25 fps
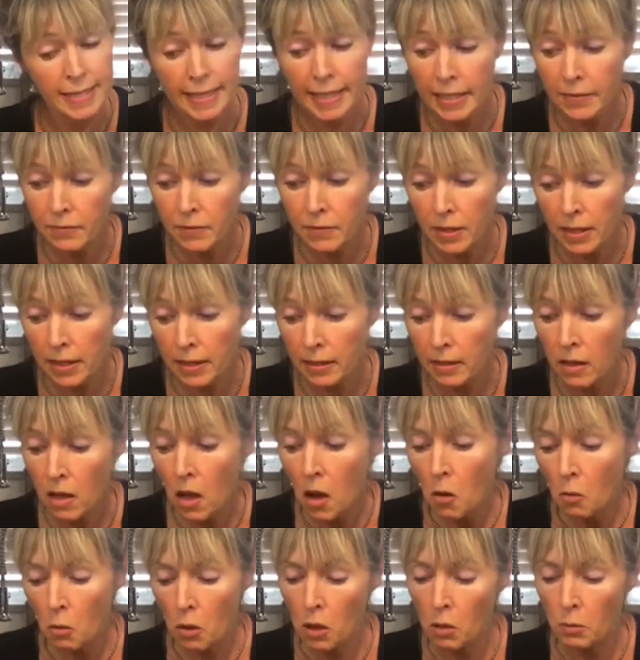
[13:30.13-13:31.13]
evening,
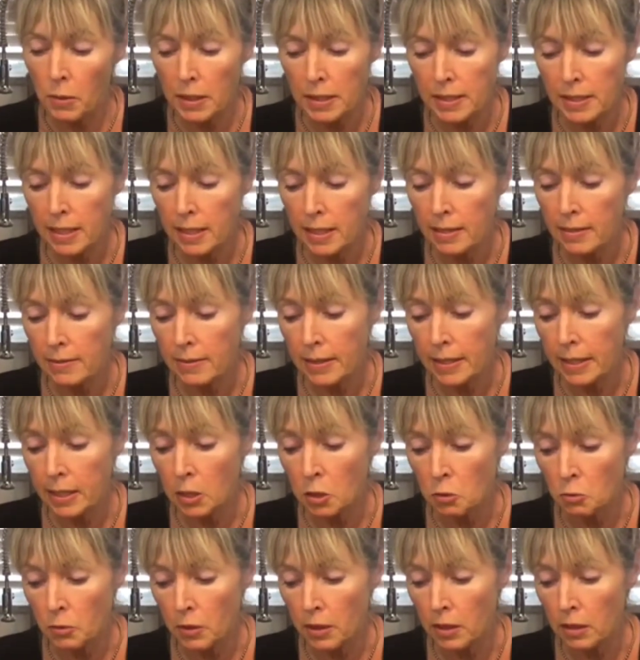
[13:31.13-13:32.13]
where we did the
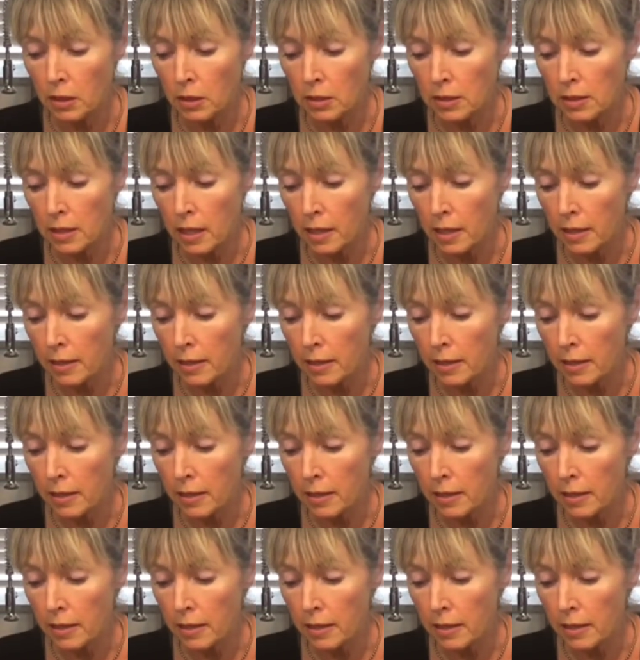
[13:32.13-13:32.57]
grilled